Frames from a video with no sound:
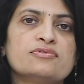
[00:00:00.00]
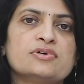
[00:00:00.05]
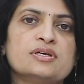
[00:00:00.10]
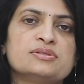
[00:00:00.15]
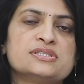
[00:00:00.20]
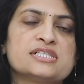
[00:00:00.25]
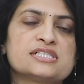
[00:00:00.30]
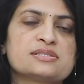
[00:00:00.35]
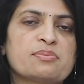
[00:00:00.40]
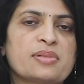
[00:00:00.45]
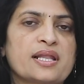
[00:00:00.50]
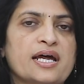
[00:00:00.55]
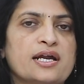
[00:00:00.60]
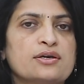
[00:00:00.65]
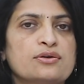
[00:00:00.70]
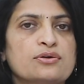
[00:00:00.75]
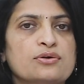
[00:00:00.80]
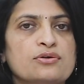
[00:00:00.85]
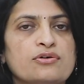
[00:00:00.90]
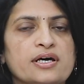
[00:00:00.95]
we just
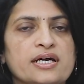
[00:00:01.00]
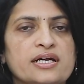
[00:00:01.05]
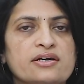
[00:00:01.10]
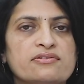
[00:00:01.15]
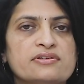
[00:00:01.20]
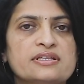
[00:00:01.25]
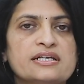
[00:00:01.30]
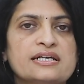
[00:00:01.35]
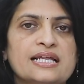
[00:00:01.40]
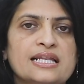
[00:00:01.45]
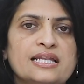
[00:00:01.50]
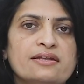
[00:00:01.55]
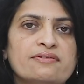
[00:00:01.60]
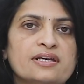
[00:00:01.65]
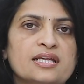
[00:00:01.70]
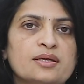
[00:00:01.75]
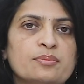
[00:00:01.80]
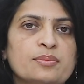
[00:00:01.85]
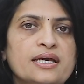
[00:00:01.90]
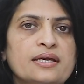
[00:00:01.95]
plan to go ahead with the
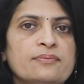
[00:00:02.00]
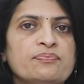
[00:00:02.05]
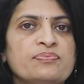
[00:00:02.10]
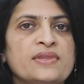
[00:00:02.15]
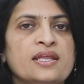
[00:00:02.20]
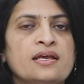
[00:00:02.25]
delivery by